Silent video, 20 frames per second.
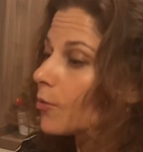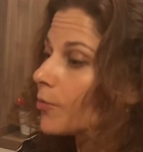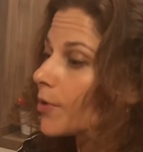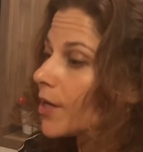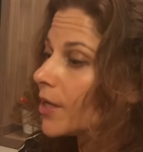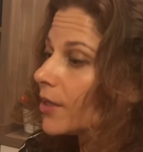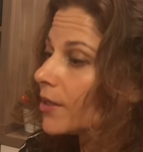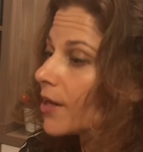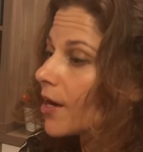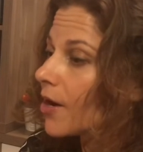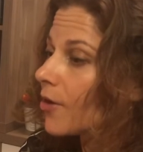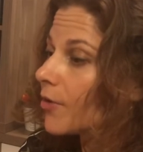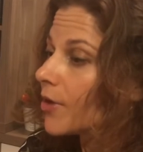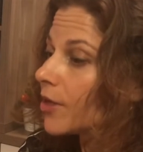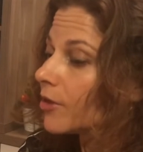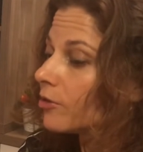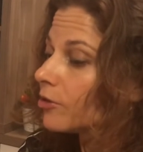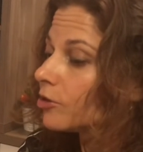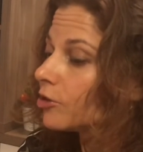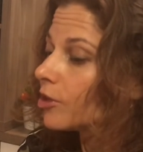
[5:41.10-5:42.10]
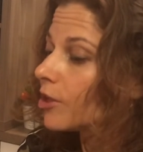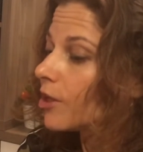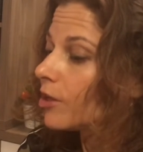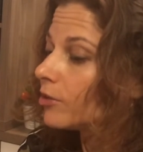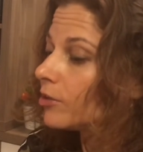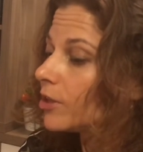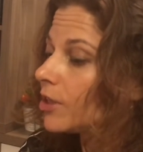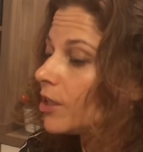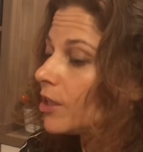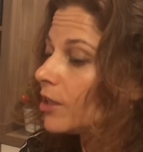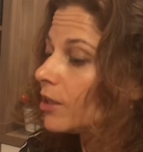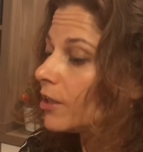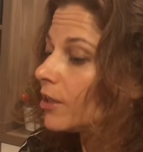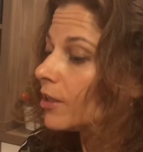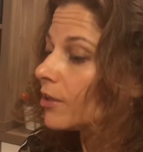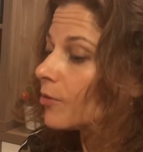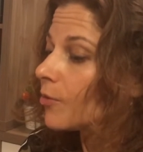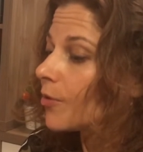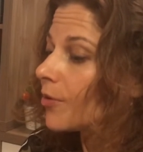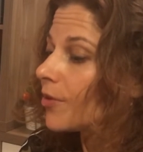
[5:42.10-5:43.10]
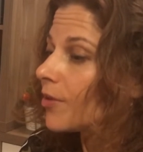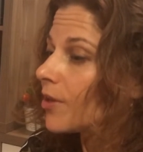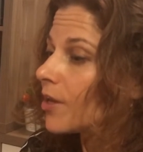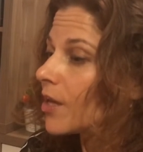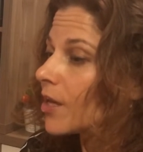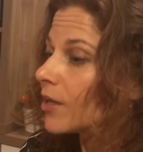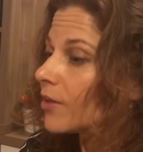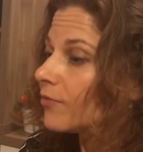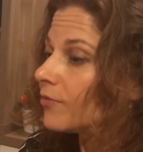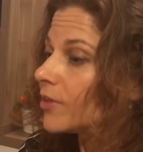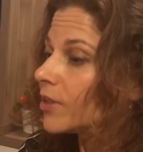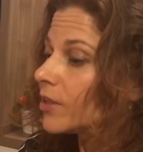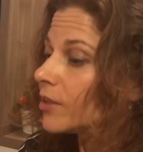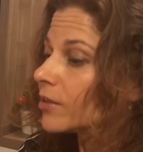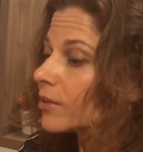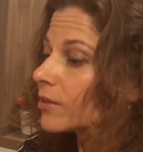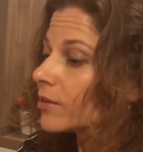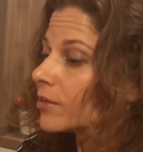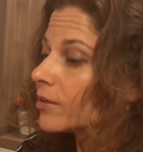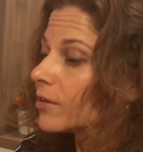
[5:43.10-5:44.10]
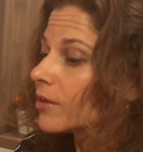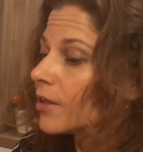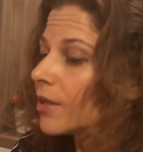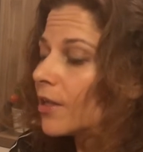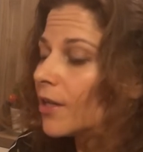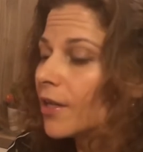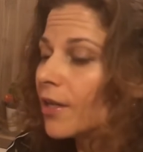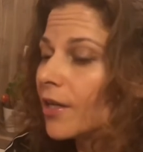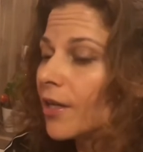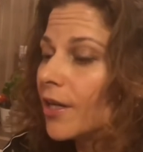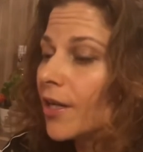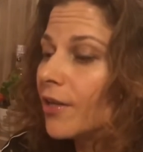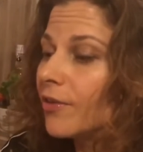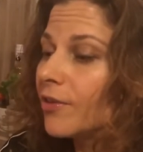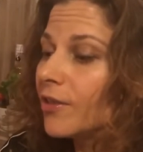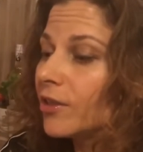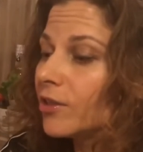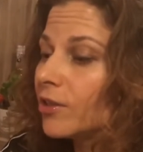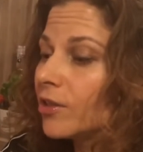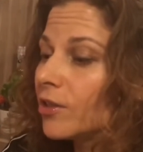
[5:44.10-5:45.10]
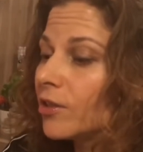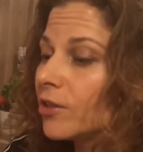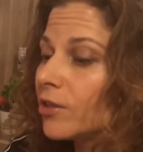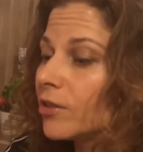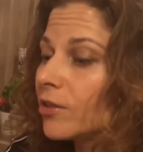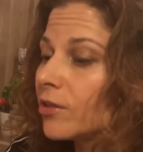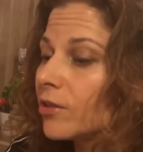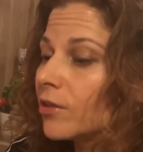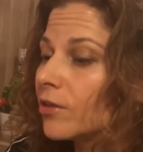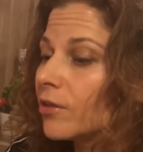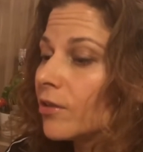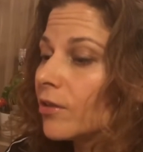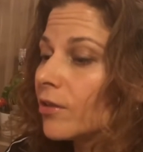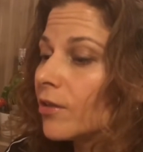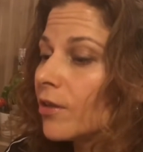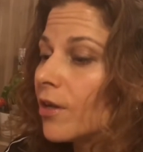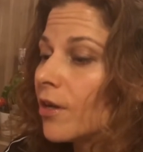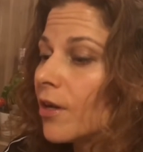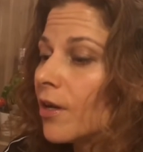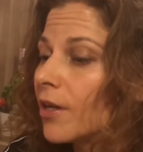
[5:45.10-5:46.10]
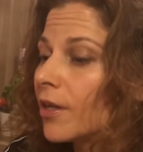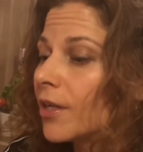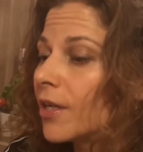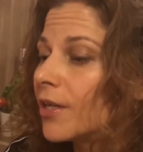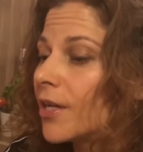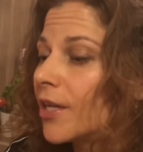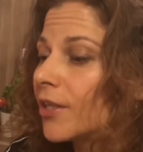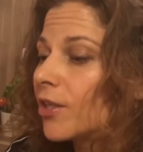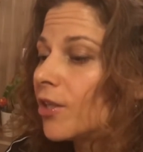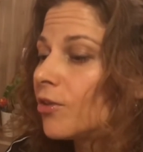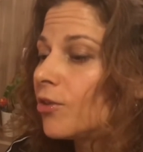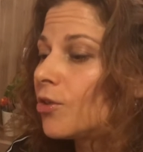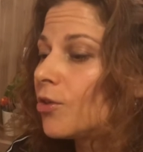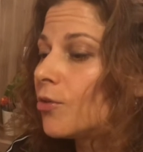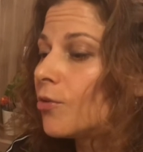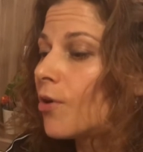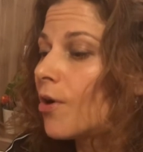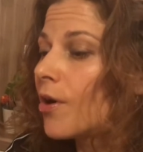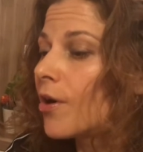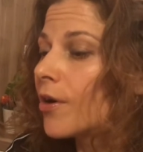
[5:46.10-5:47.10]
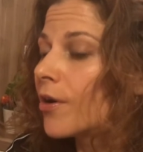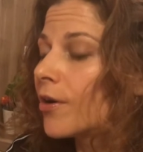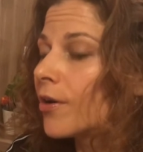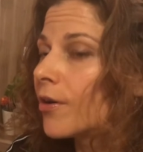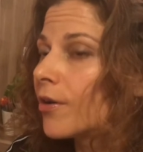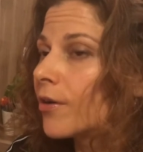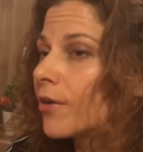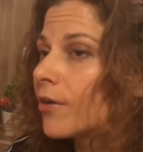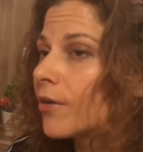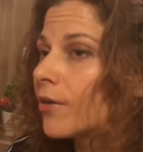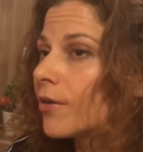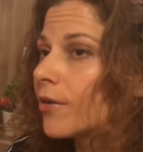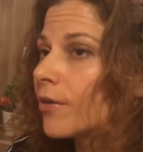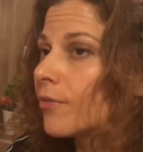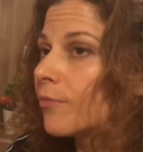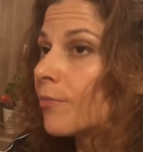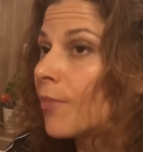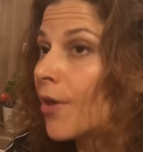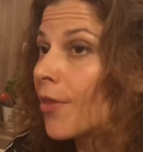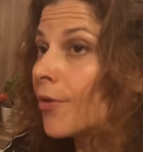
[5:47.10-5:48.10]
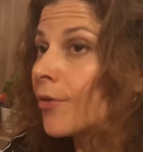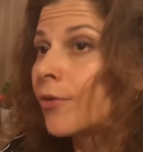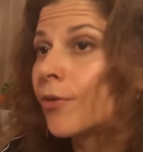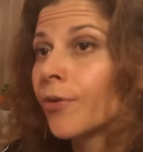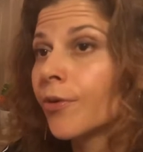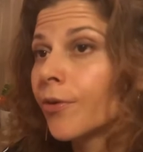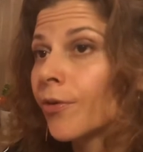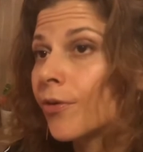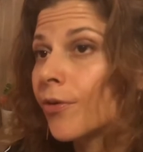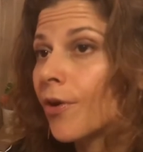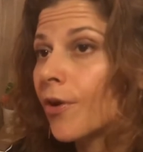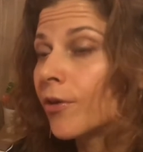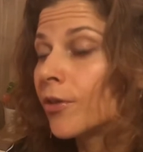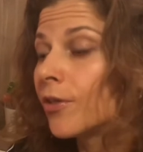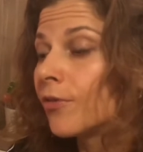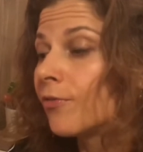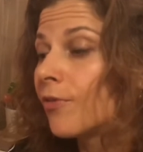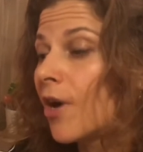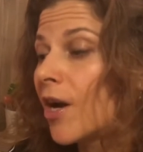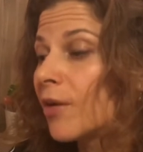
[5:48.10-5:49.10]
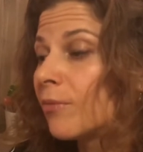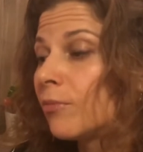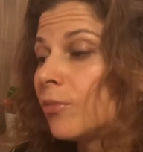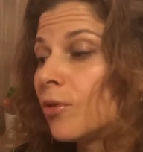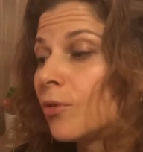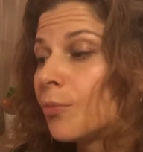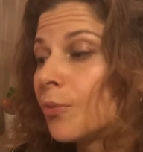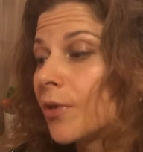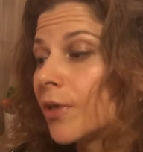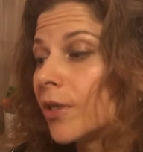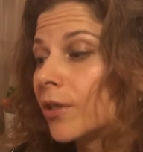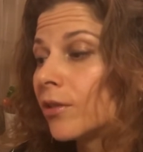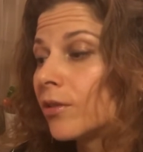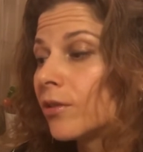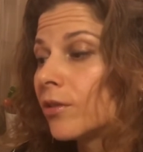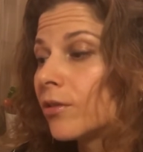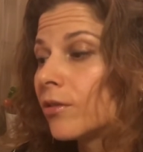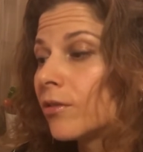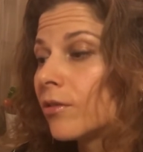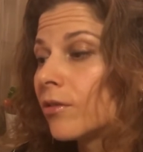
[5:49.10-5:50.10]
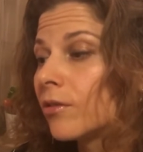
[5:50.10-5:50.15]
right now inner child healing with the Eight of Discs. And this is connecting to our Mother Earth, our divine blueprints,